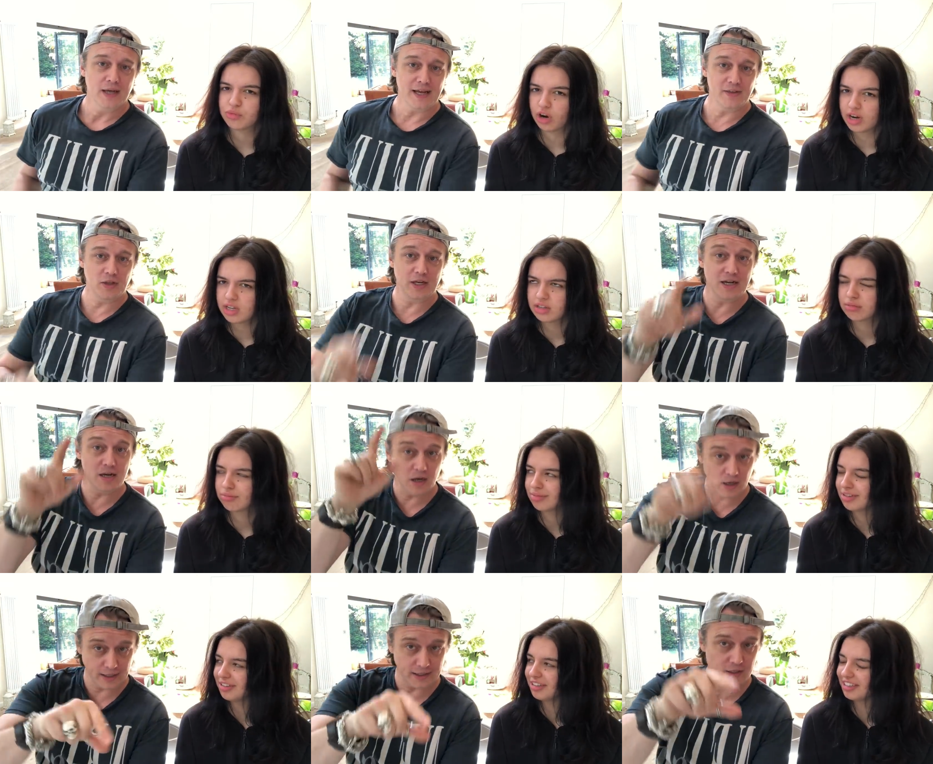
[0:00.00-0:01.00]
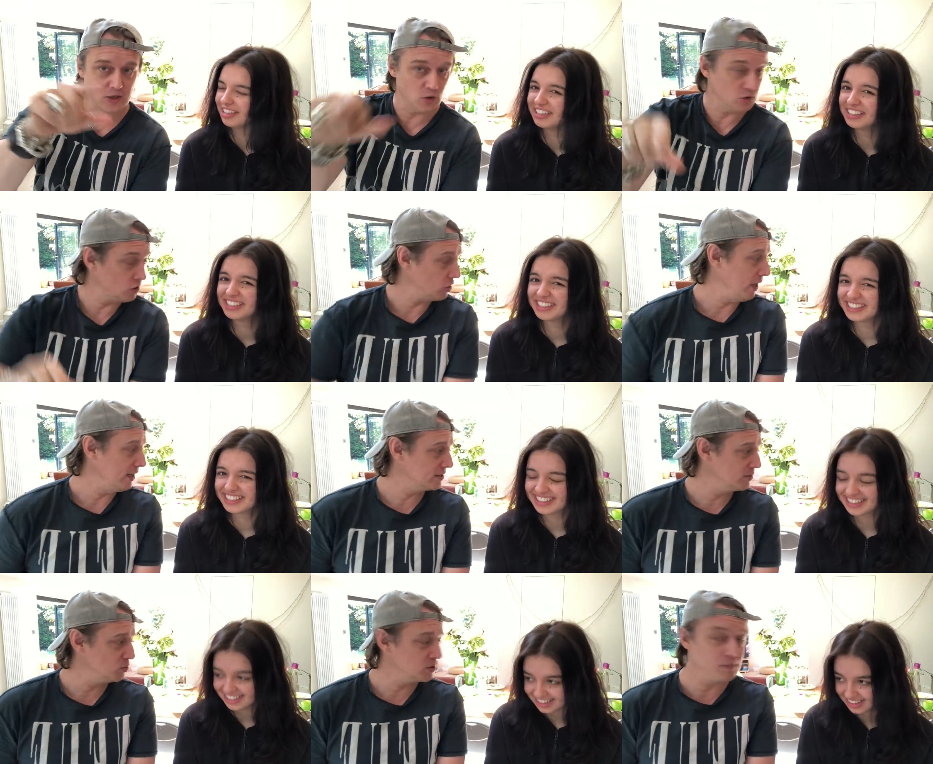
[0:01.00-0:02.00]
Speaker 1: in the knight
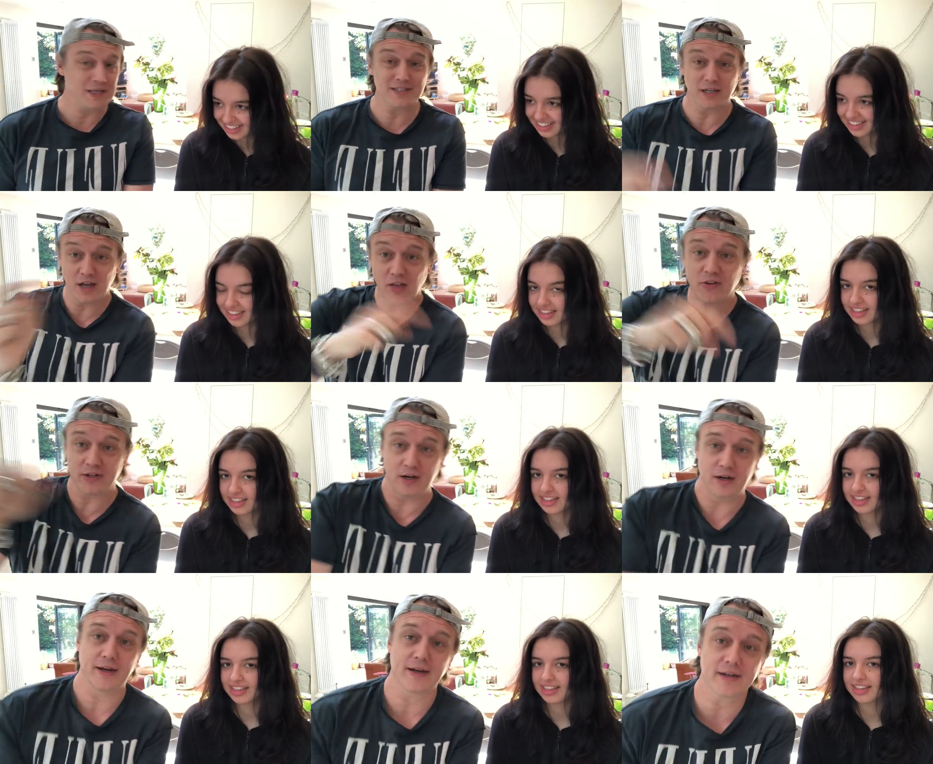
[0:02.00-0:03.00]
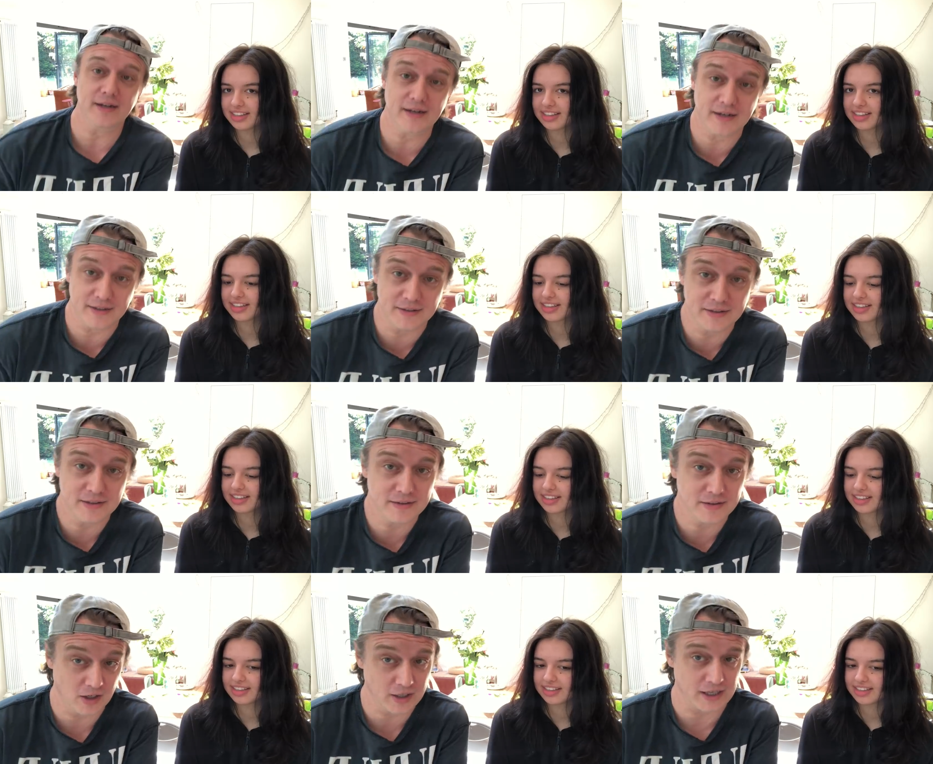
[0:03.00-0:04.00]
contract, which means another knight
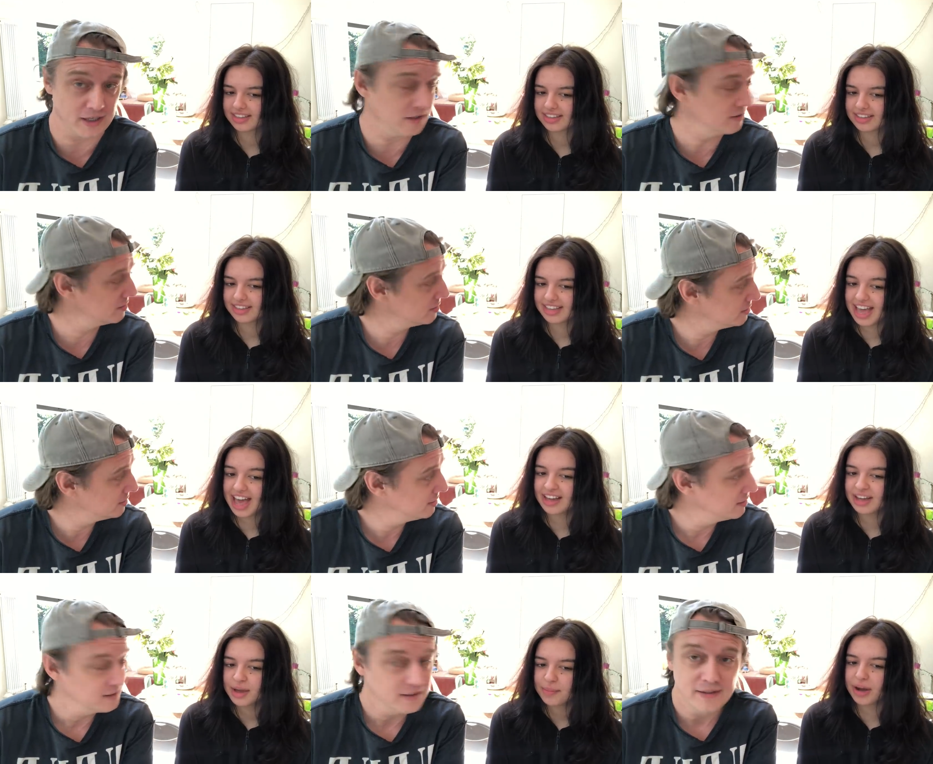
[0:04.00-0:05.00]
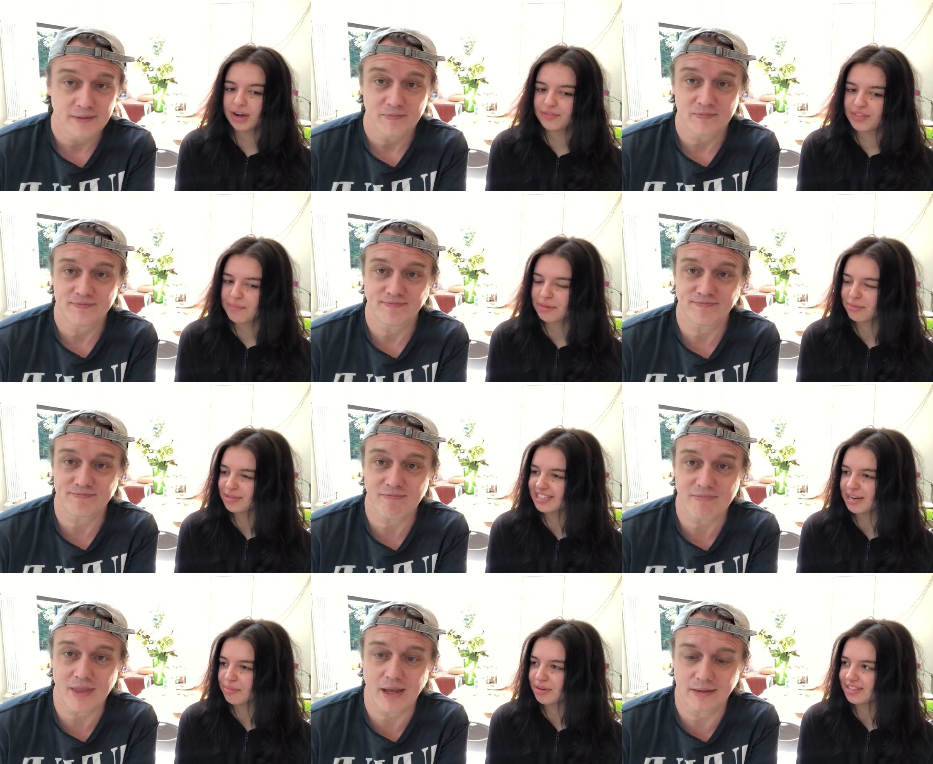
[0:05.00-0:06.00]
can knight you.
Speaker 2: Yeah, but I love that bit,
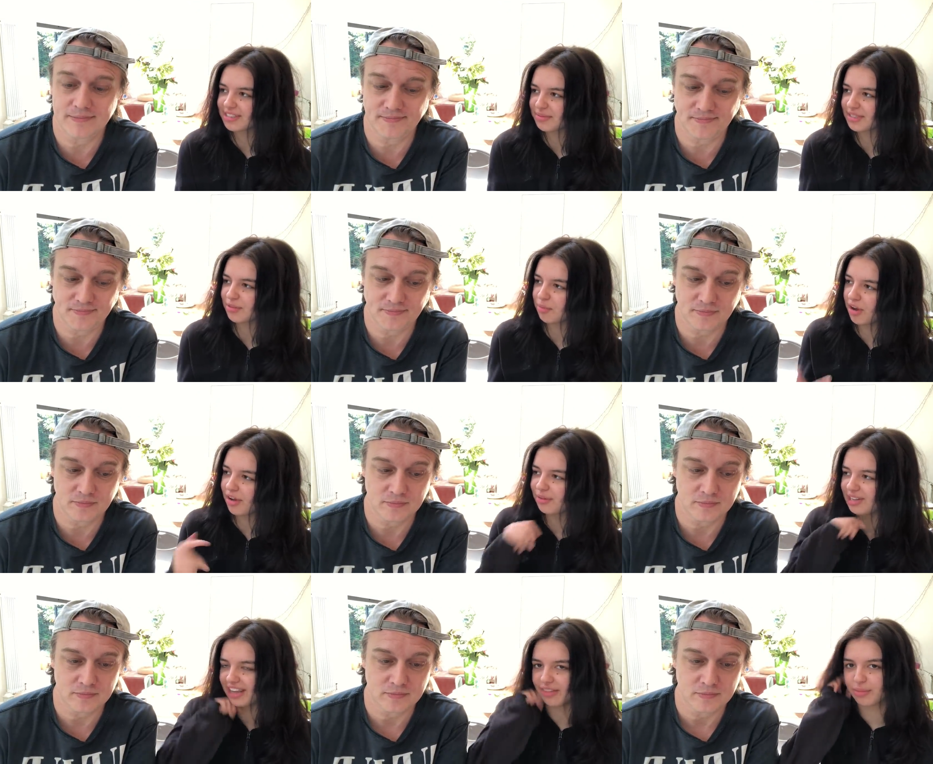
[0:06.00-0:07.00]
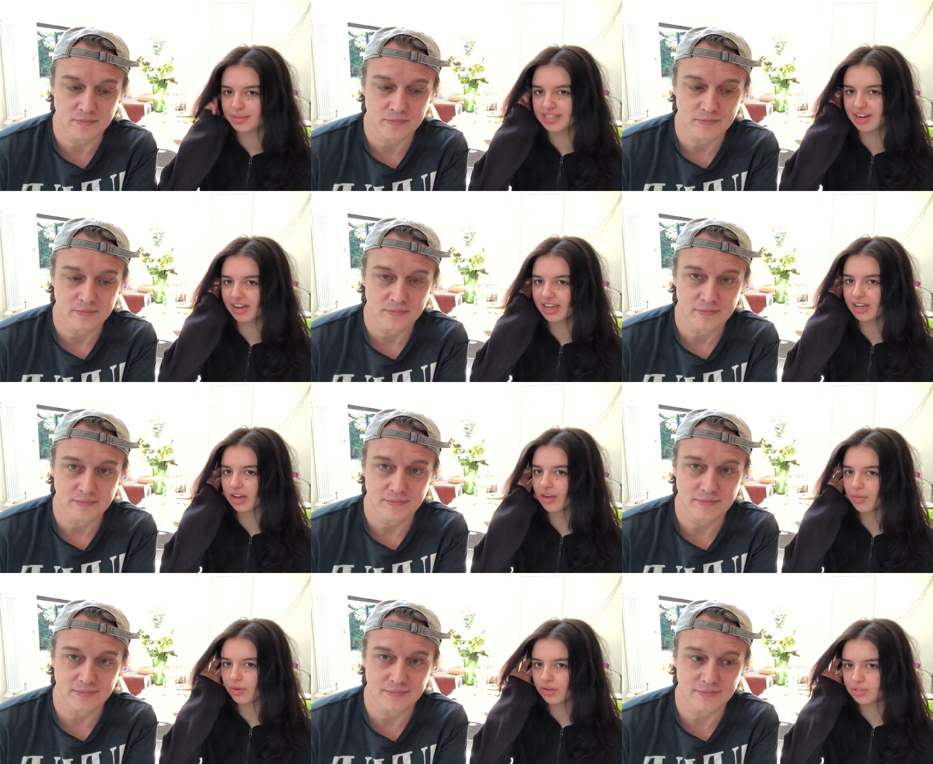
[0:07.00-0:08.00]
wasn't it? Because it was the wildling that was like,
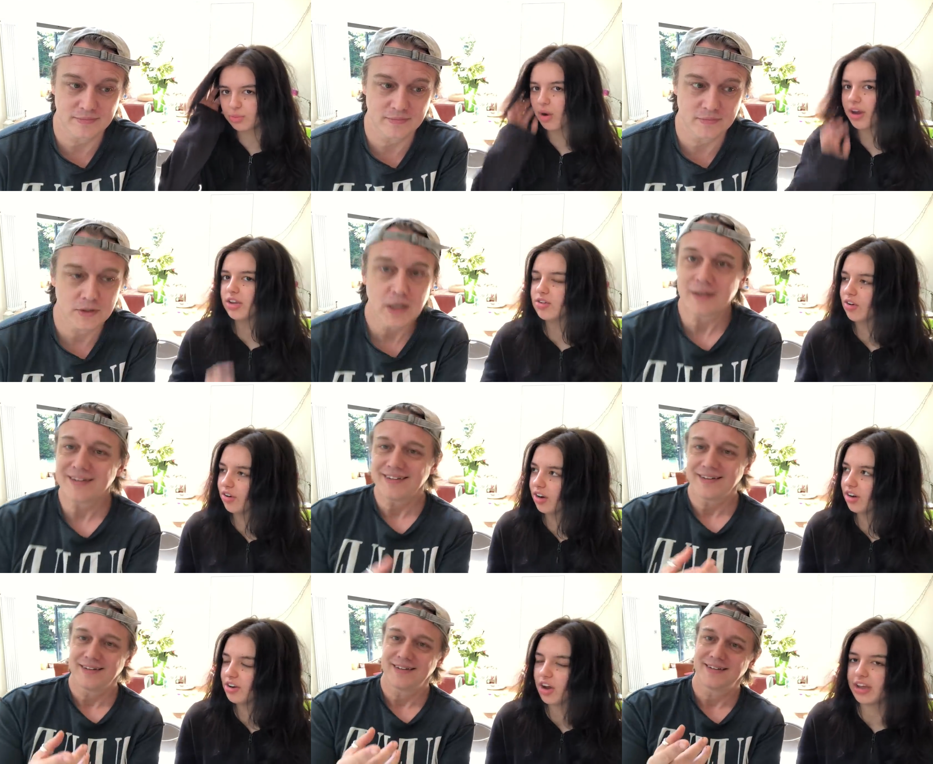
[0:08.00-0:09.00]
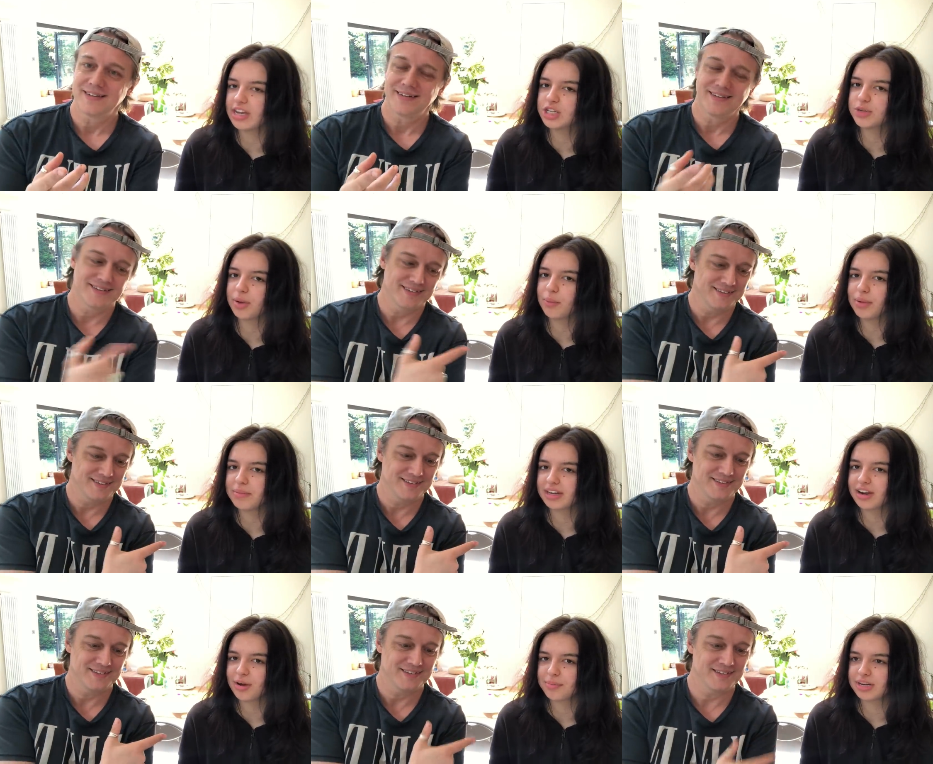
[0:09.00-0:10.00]
why are you not a knight. And she went,
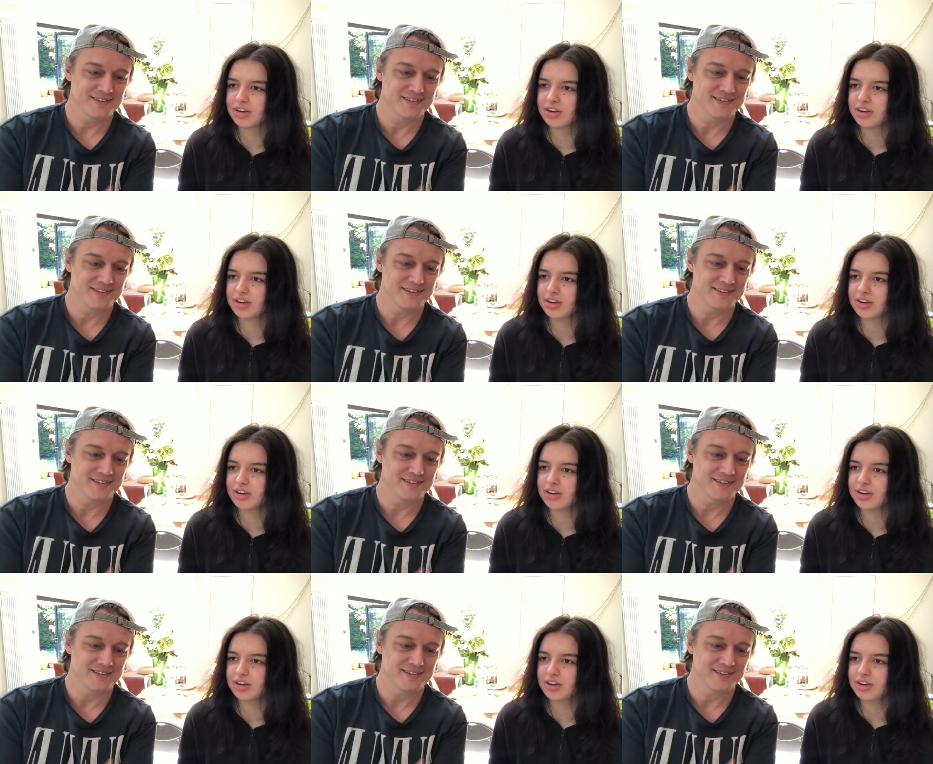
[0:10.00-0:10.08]
women can't be